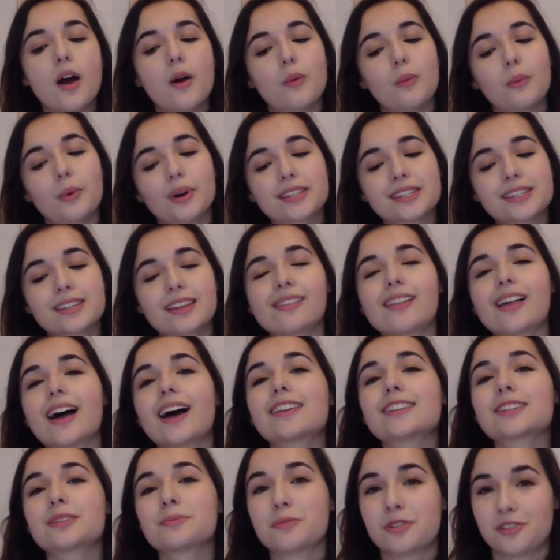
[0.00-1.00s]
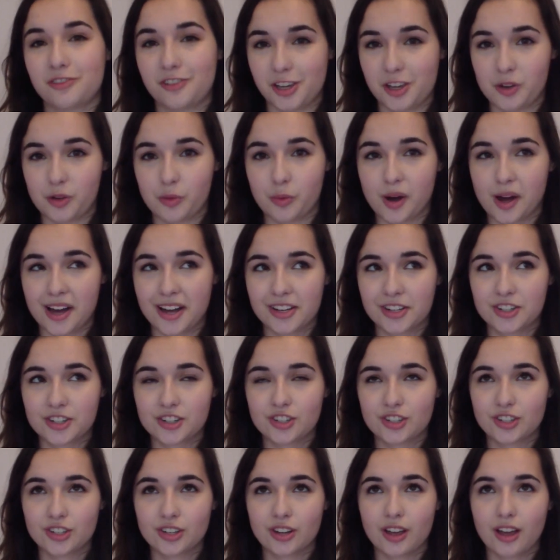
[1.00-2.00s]
What's the last movie you
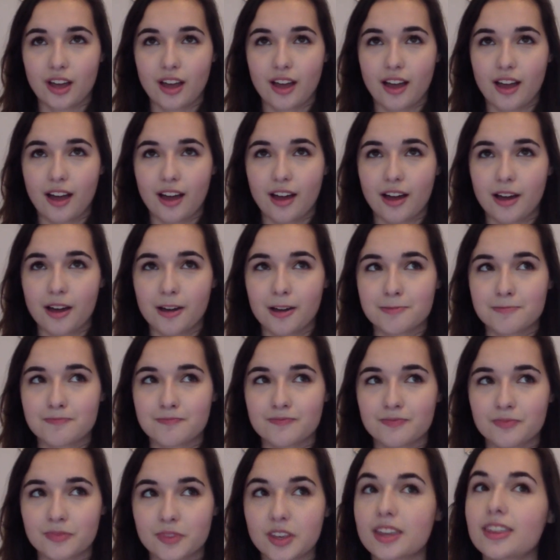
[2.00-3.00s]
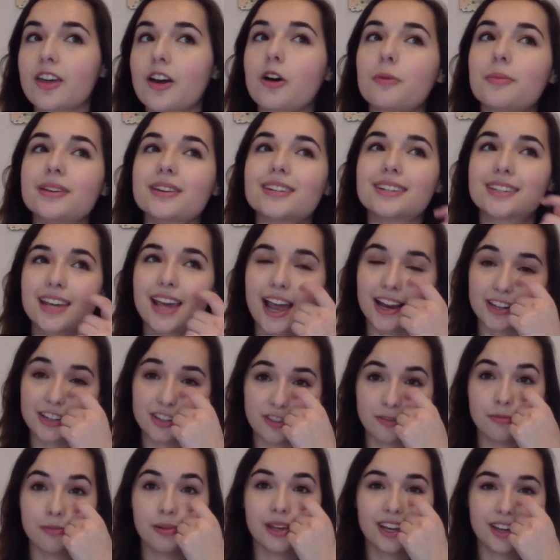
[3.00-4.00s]
watched? That would be
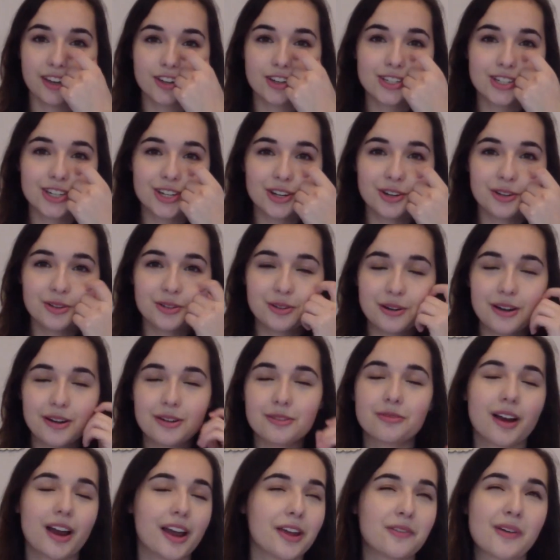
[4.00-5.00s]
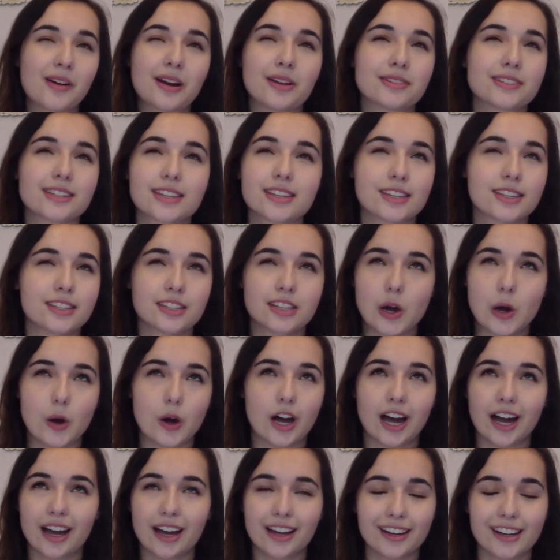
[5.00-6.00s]
Detective Pikachu. Ryan Reynolds is so
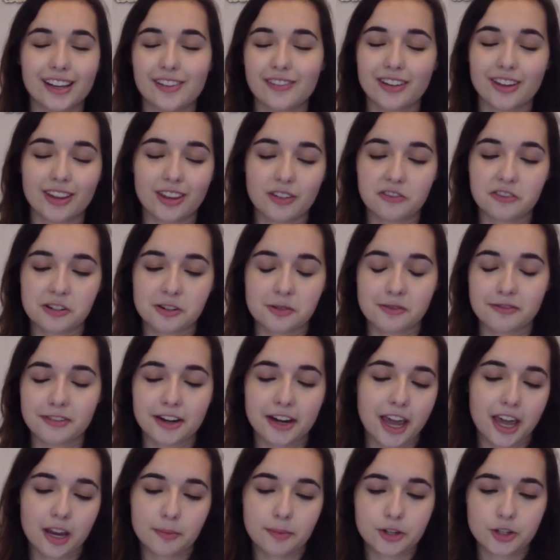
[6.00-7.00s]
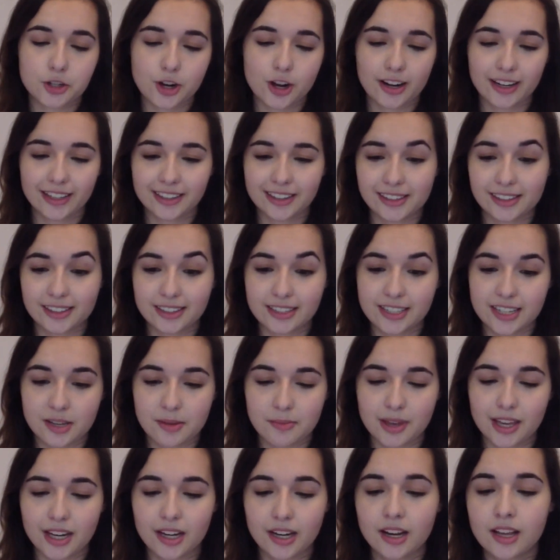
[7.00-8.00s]
hot, even in the form of an animatronic little
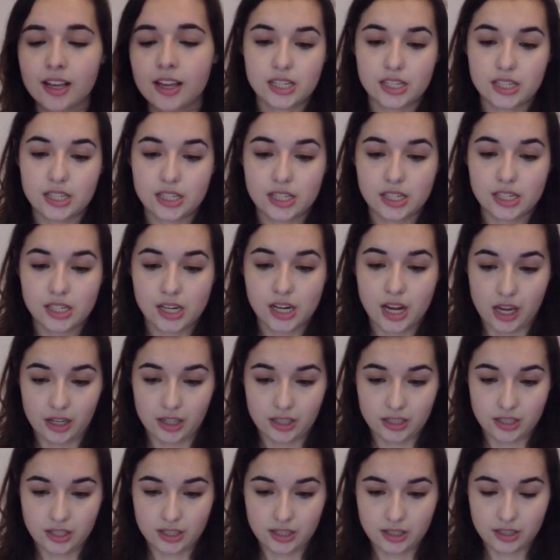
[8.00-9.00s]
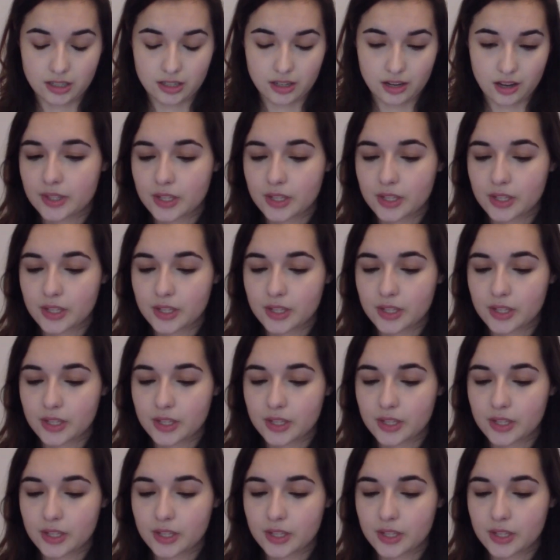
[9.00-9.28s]
demon. Next.